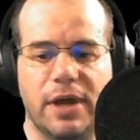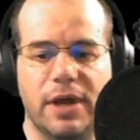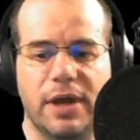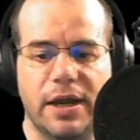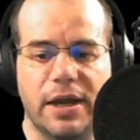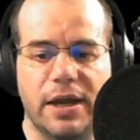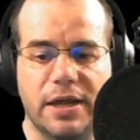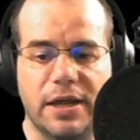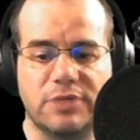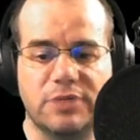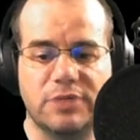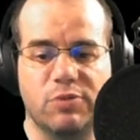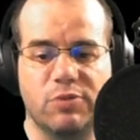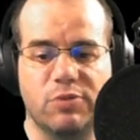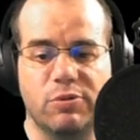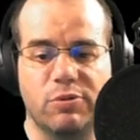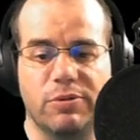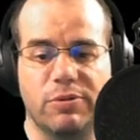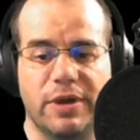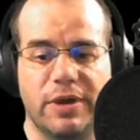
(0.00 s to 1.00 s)
And that's what
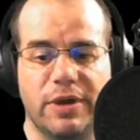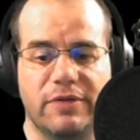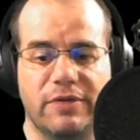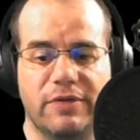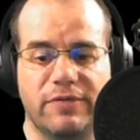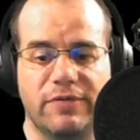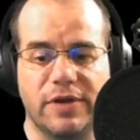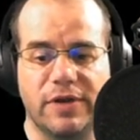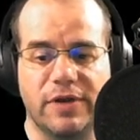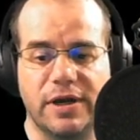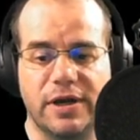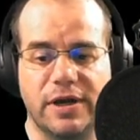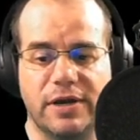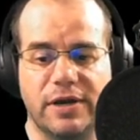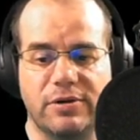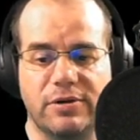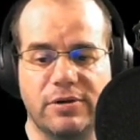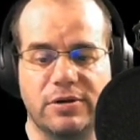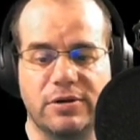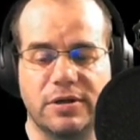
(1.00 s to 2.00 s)
we're about to find
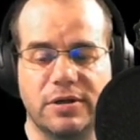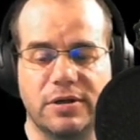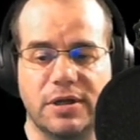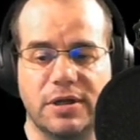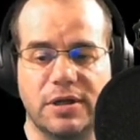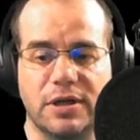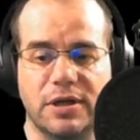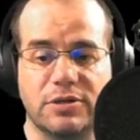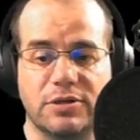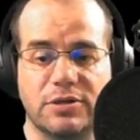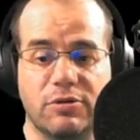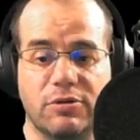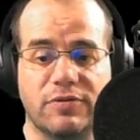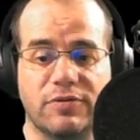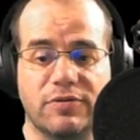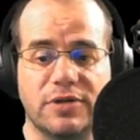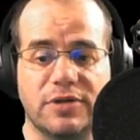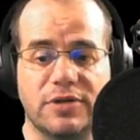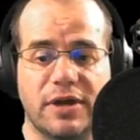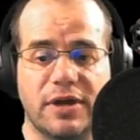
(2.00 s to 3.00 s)
out. So
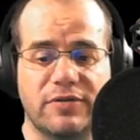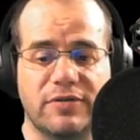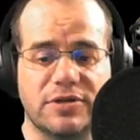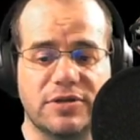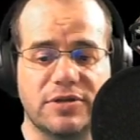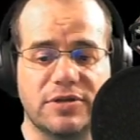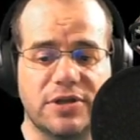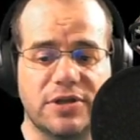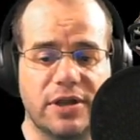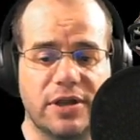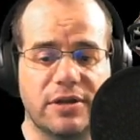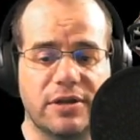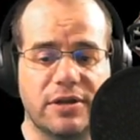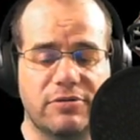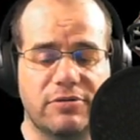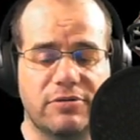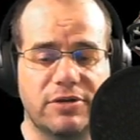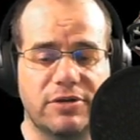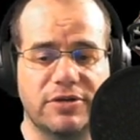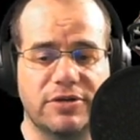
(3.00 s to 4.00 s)
obviously I have to stun the
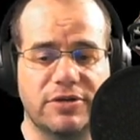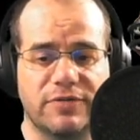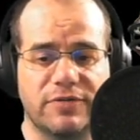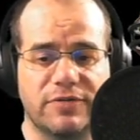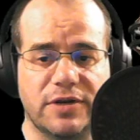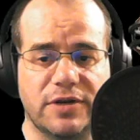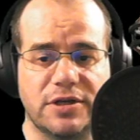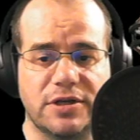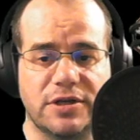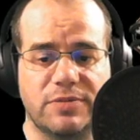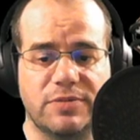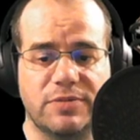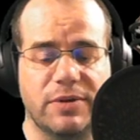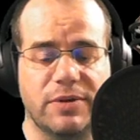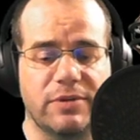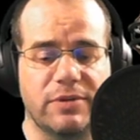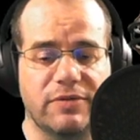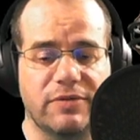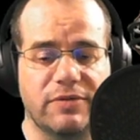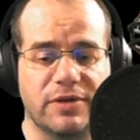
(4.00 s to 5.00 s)
creature first to be
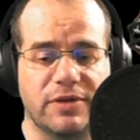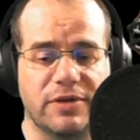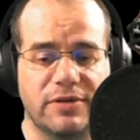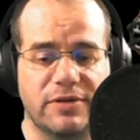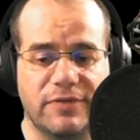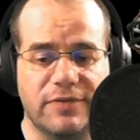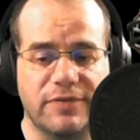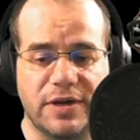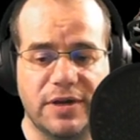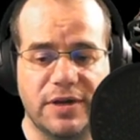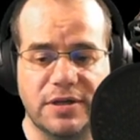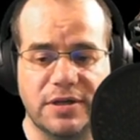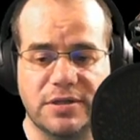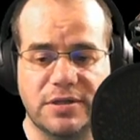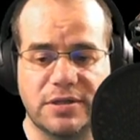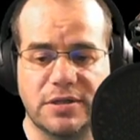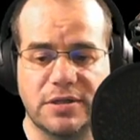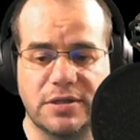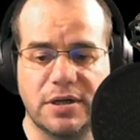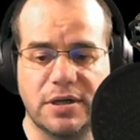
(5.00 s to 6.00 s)
able to give it the defense,
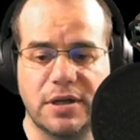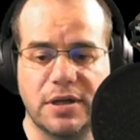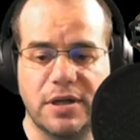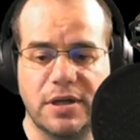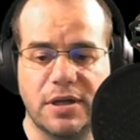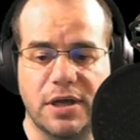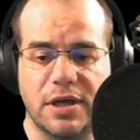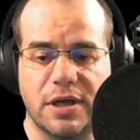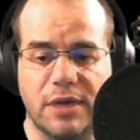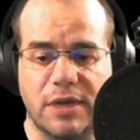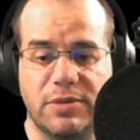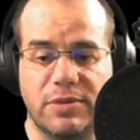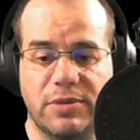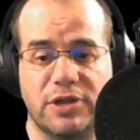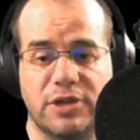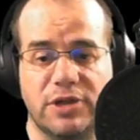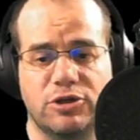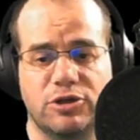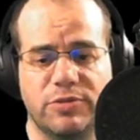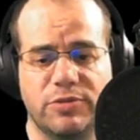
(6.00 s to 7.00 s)
but
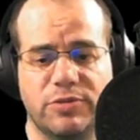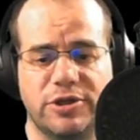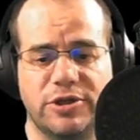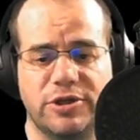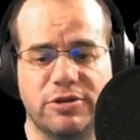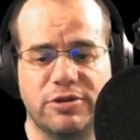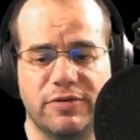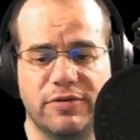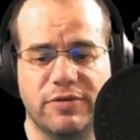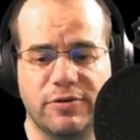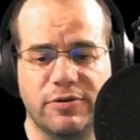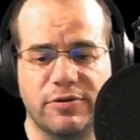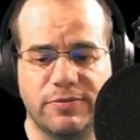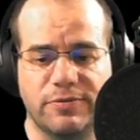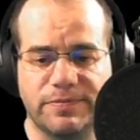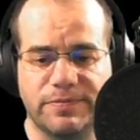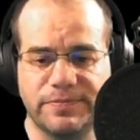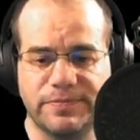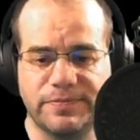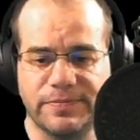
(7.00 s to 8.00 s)
that shouldn't be too difficult.
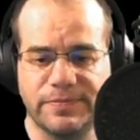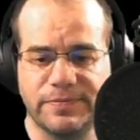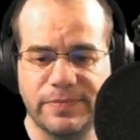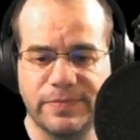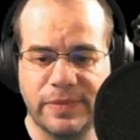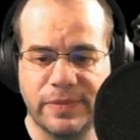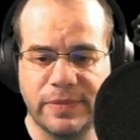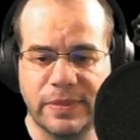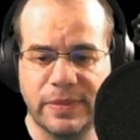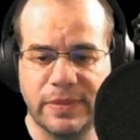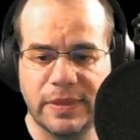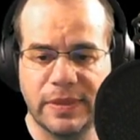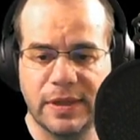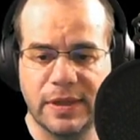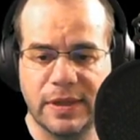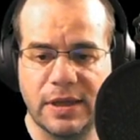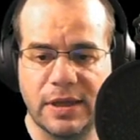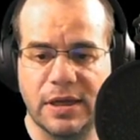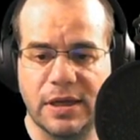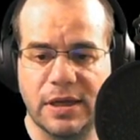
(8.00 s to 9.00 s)

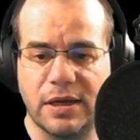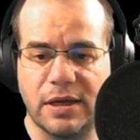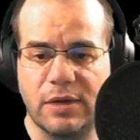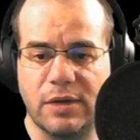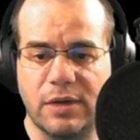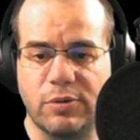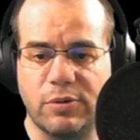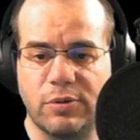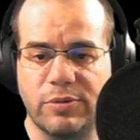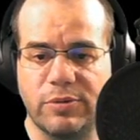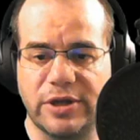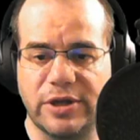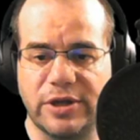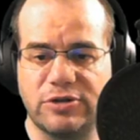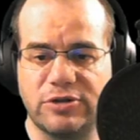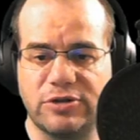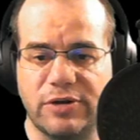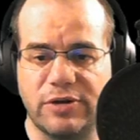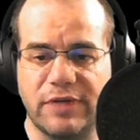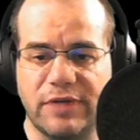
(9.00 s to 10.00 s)
I will make
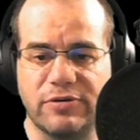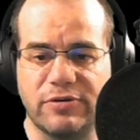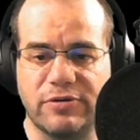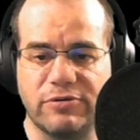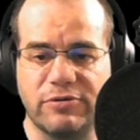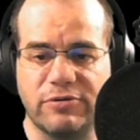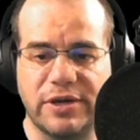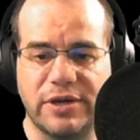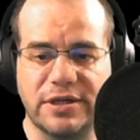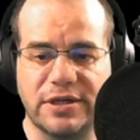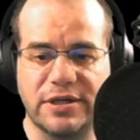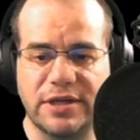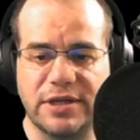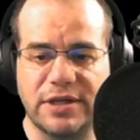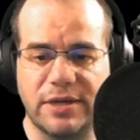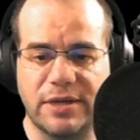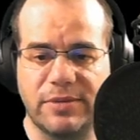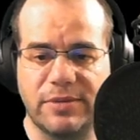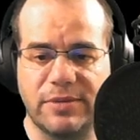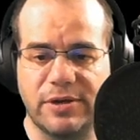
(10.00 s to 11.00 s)
sure I have a green set
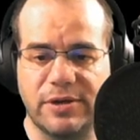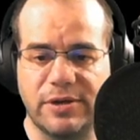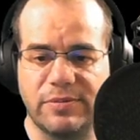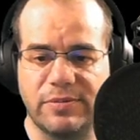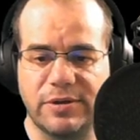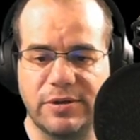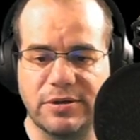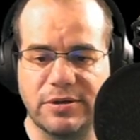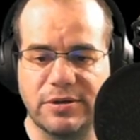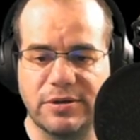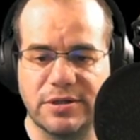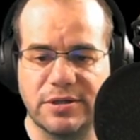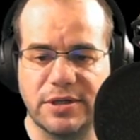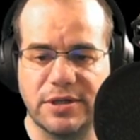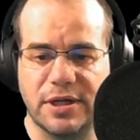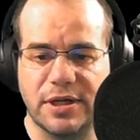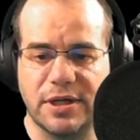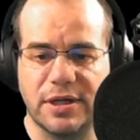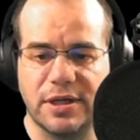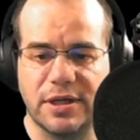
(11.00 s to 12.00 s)
up though, because
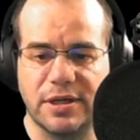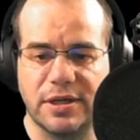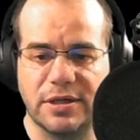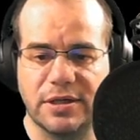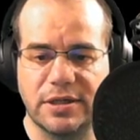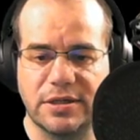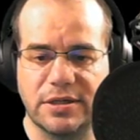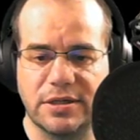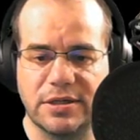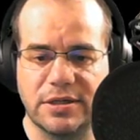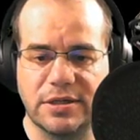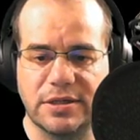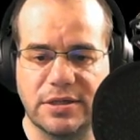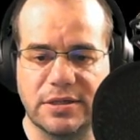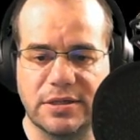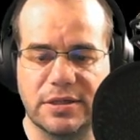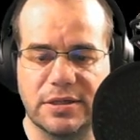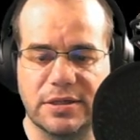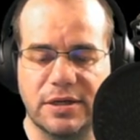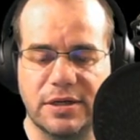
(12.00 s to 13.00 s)
this is
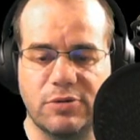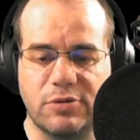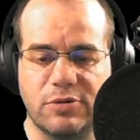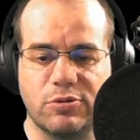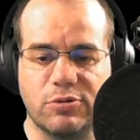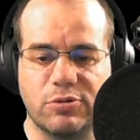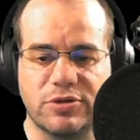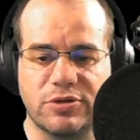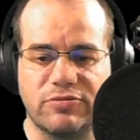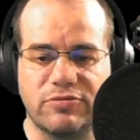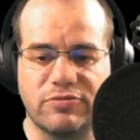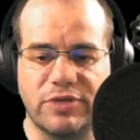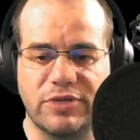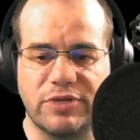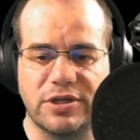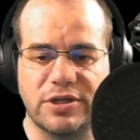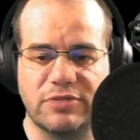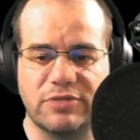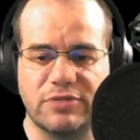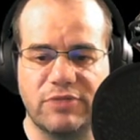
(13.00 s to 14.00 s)
always a
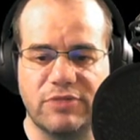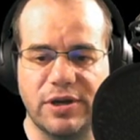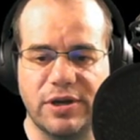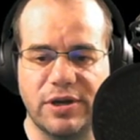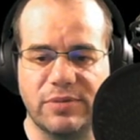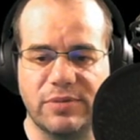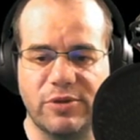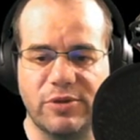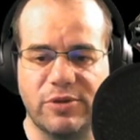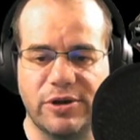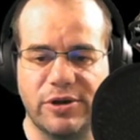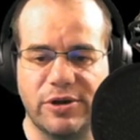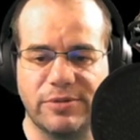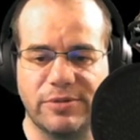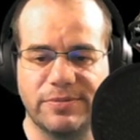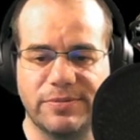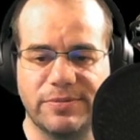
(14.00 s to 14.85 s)
risk running mono,